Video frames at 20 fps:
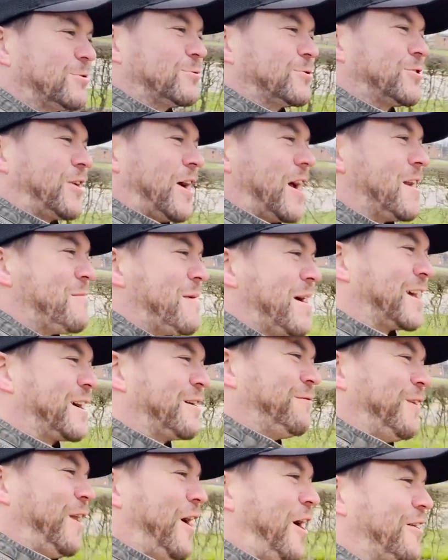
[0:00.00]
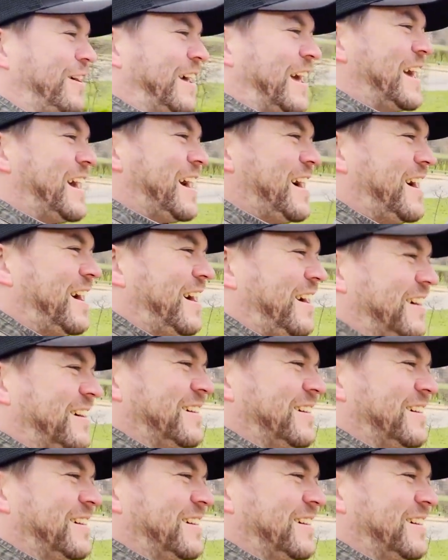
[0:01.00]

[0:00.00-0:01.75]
We're trying to make a vlog here.